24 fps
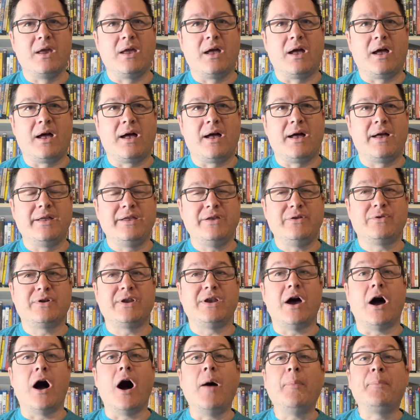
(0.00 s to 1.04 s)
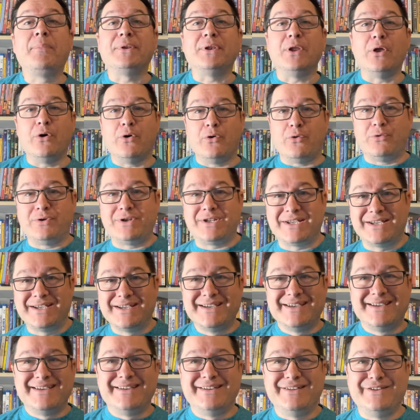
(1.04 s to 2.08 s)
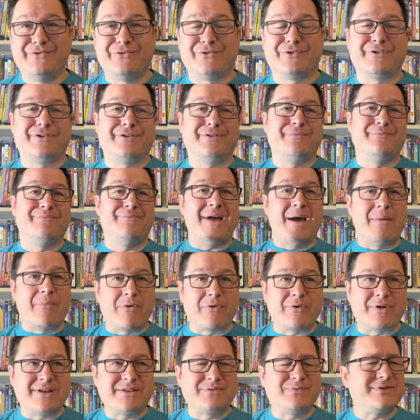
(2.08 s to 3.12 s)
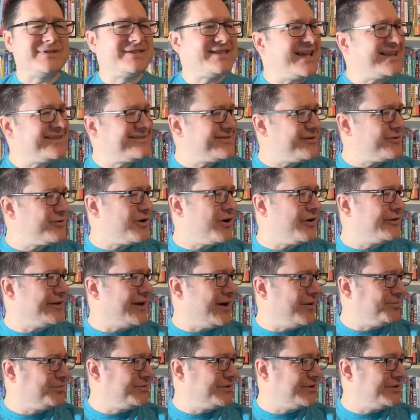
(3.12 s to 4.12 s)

uh, you can upload your memories. Was that show called Up?